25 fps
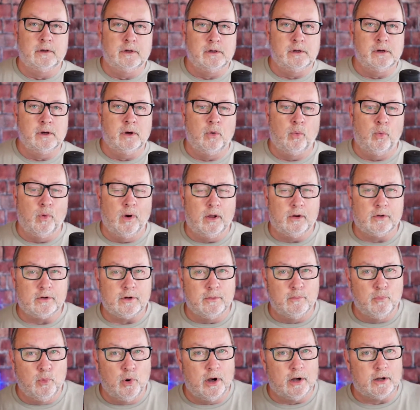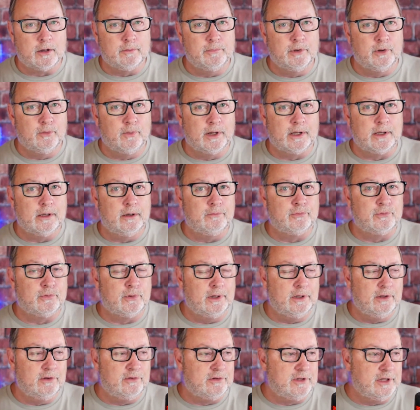Welcome, welcome to the Rick Elps
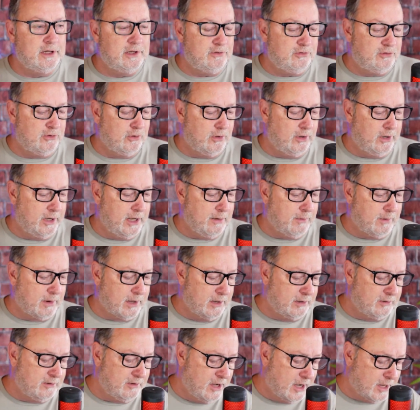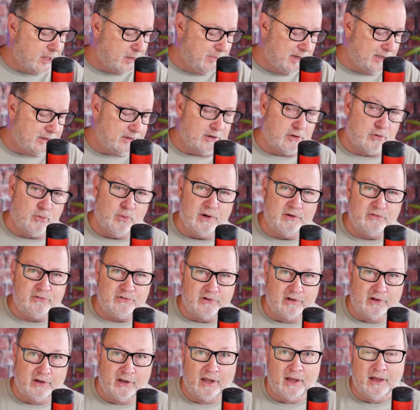Real Estate Show. Today we're going to talk about the
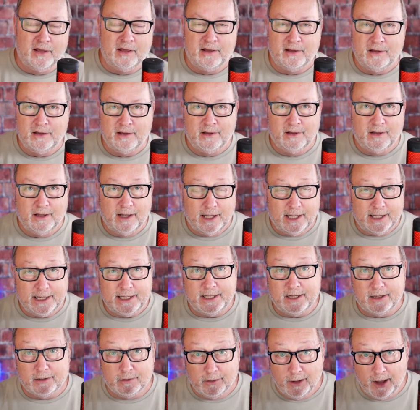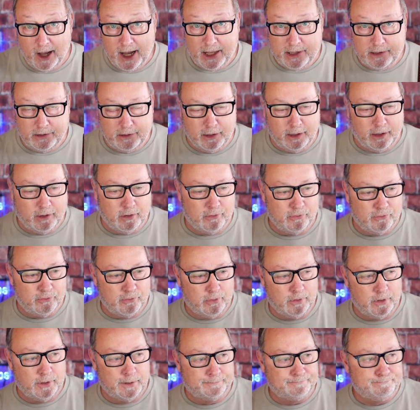question I get a lot in
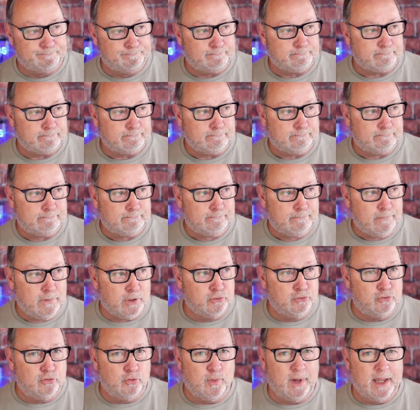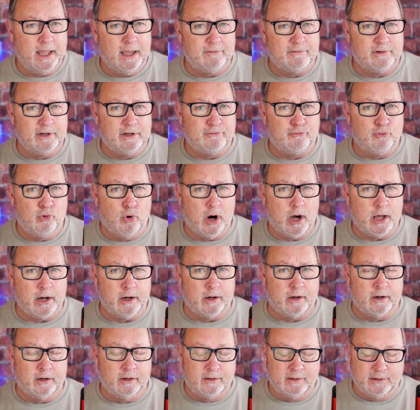Arizona. Do we have enough
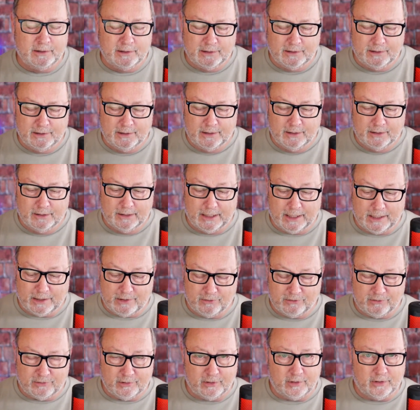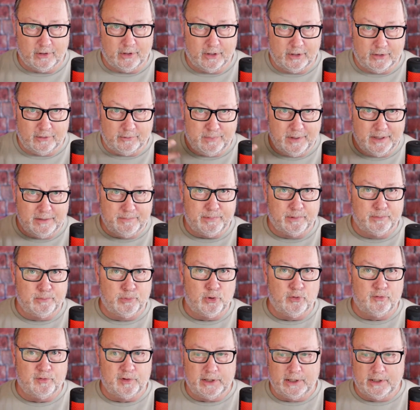water? A lot of concern, all these people
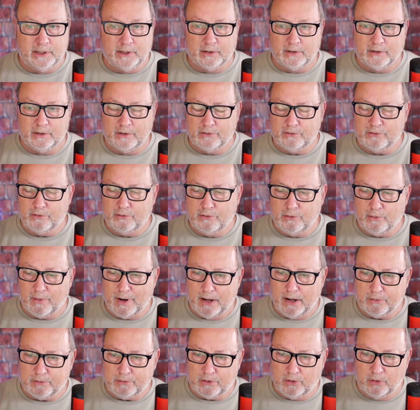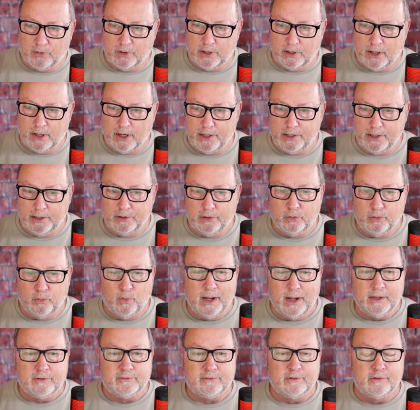moving here, and there's a drought going on in the
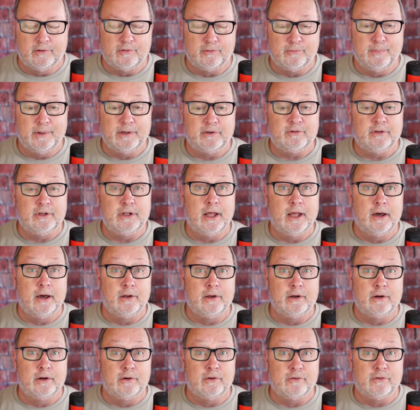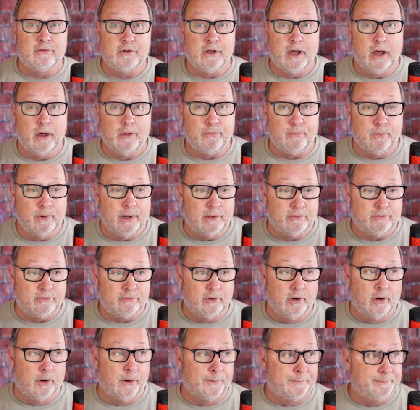West, and especially down here in the Southwest.
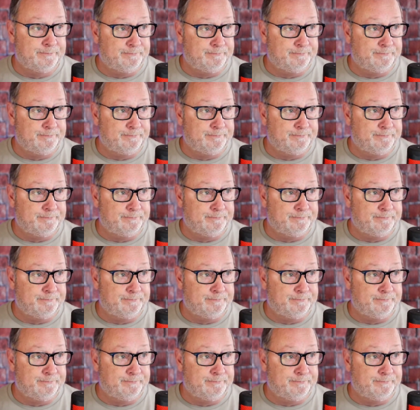So,